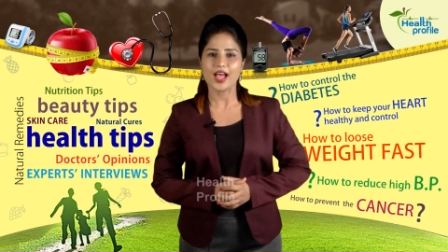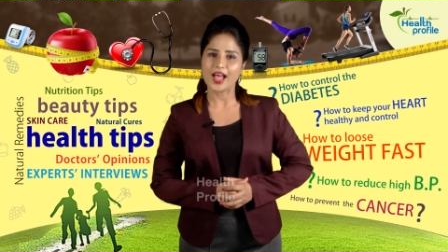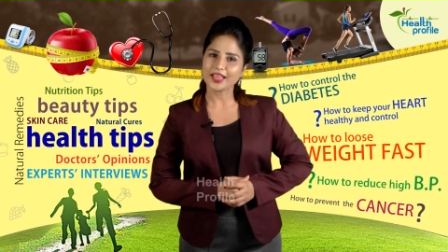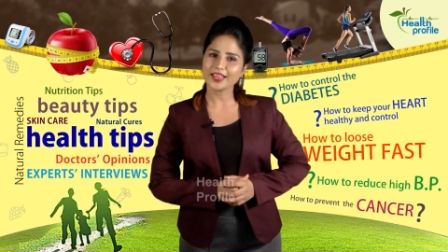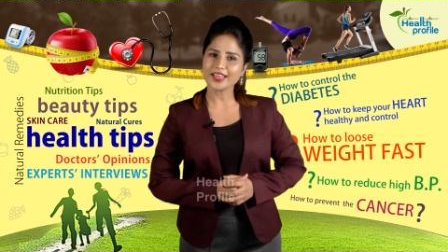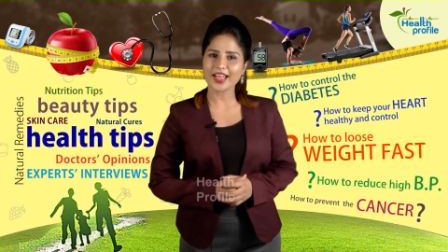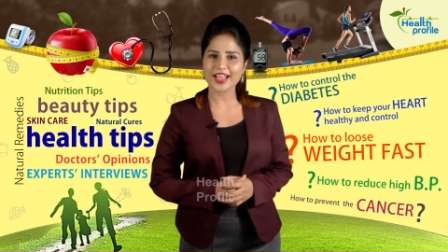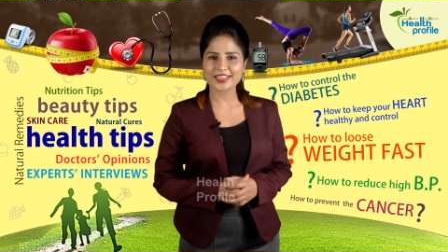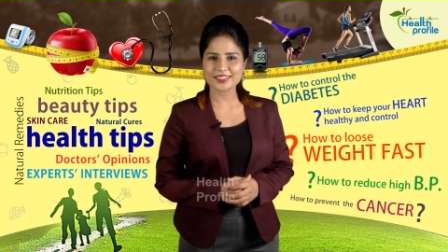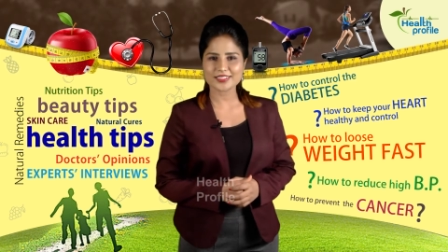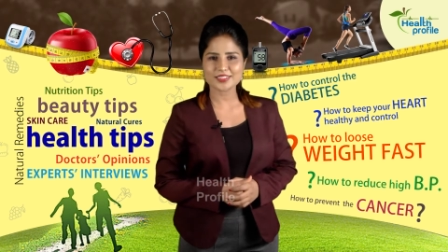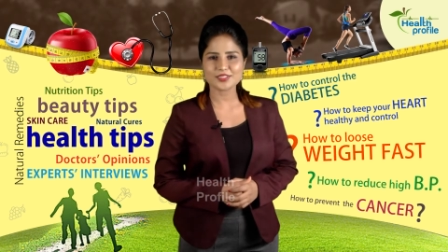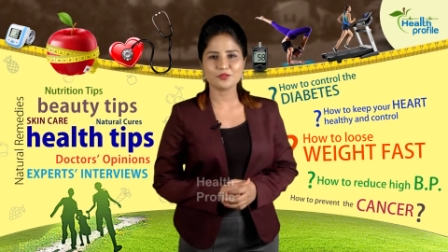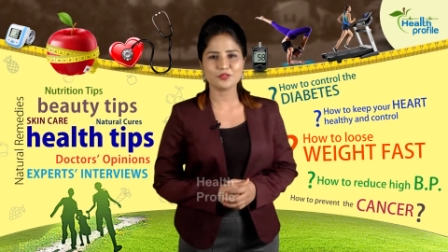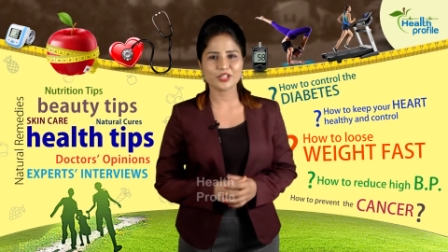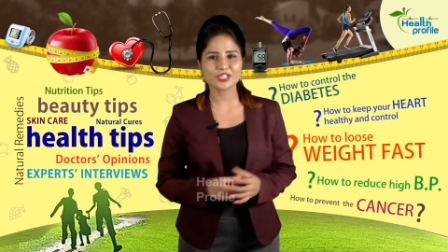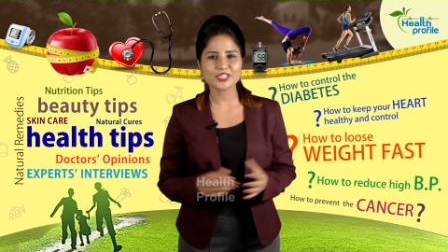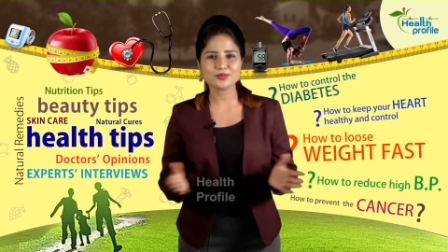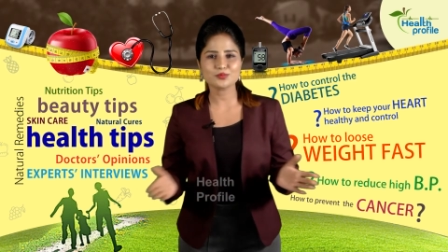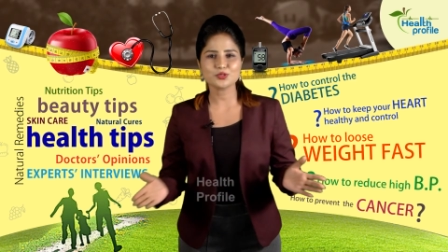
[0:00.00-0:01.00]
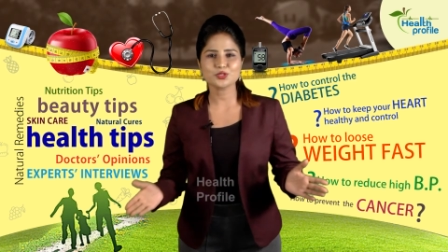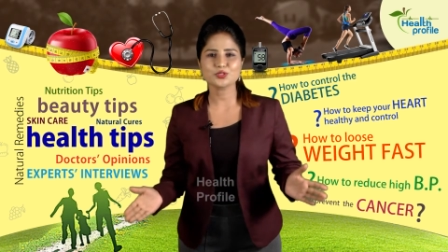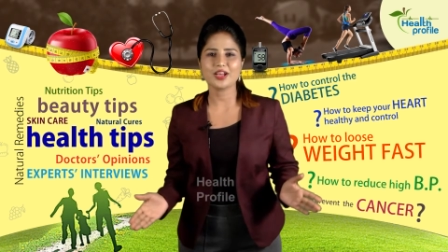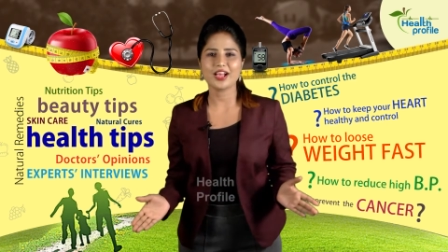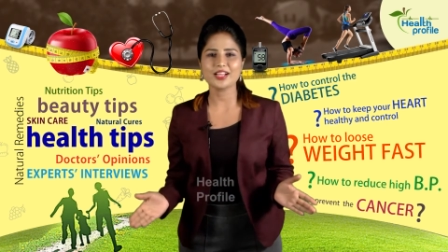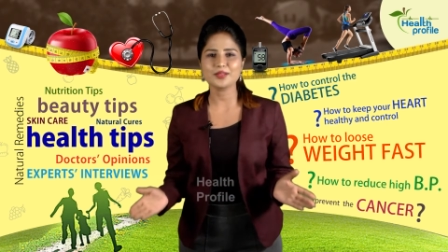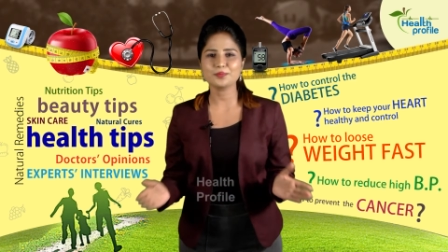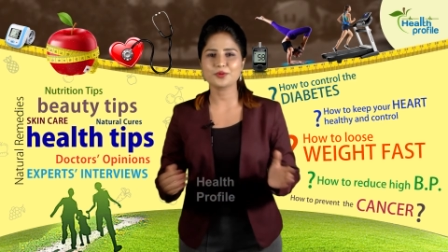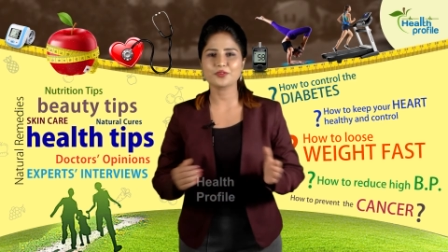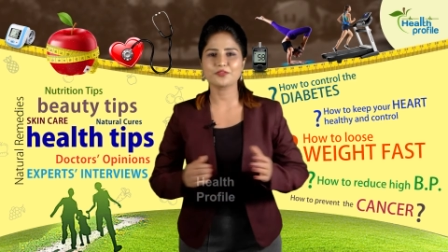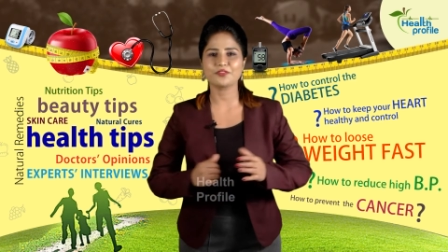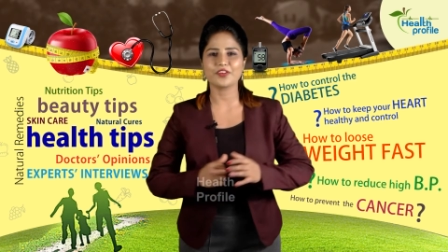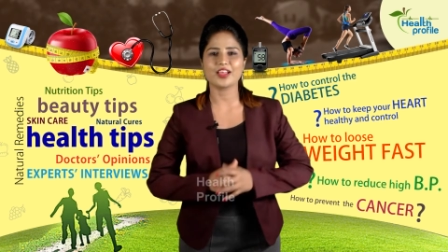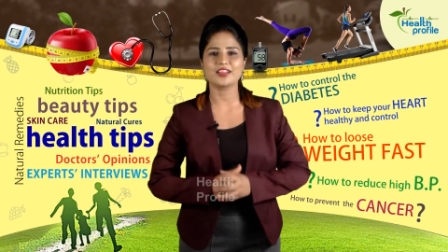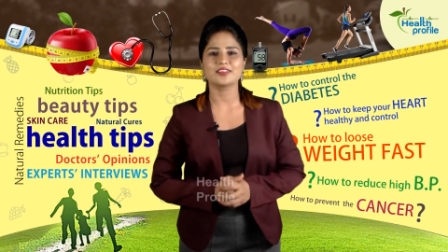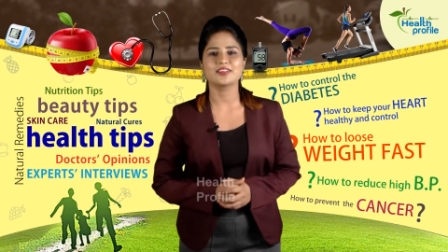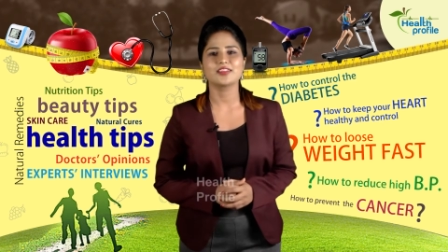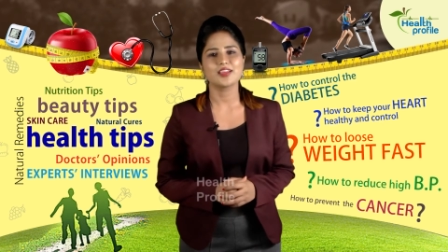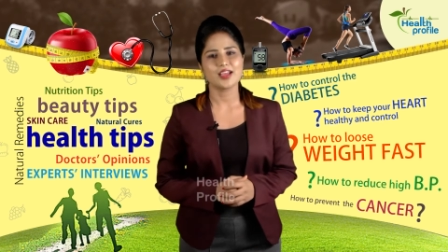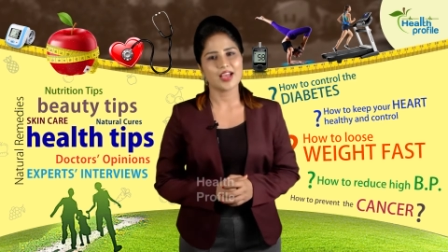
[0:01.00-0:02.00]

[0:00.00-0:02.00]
Hi guys, welcome to Health Profile.